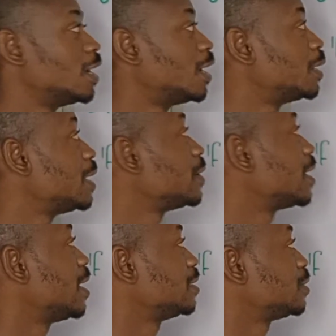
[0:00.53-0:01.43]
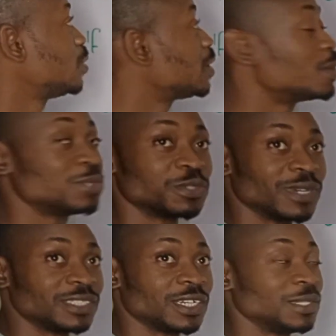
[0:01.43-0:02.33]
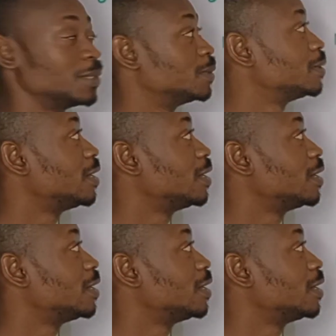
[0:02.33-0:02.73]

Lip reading: Hello guys, welcome to my channel.